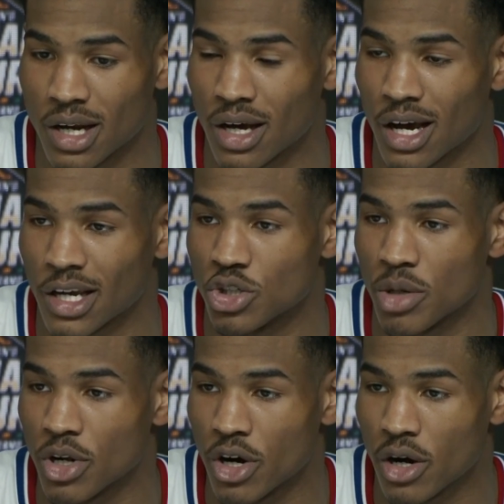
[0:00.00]
a
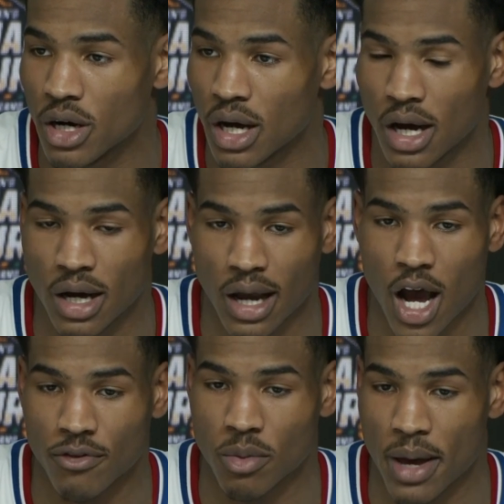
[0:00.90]
contributor, a guy
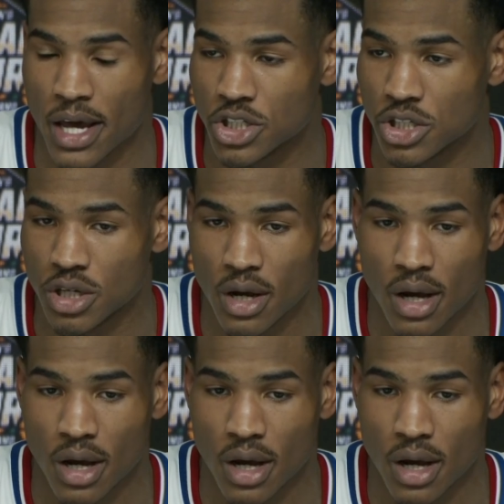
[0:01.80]
off the bench.